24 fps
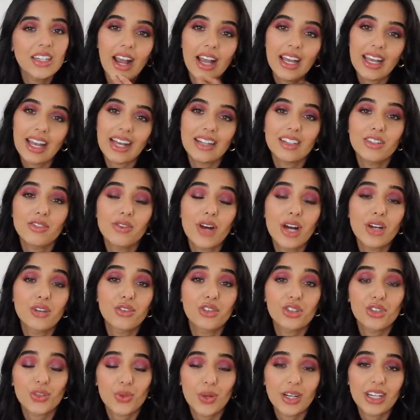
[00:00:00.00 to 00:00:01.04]
I had
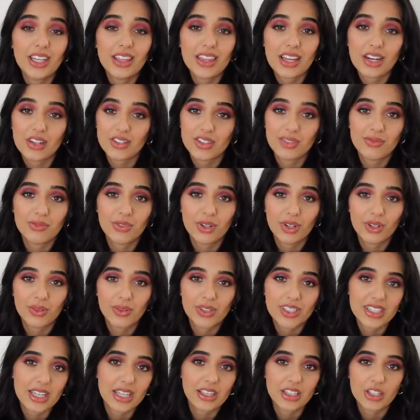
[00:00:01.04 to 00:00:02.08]
around twenty thousand
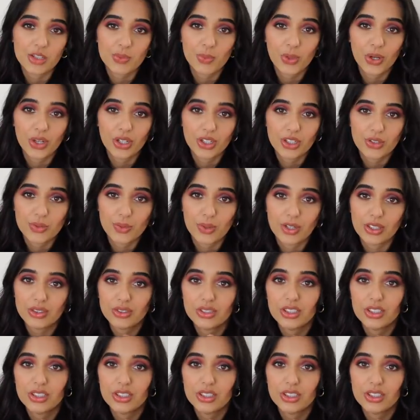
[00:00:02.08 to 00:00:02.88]
followers at this point as well,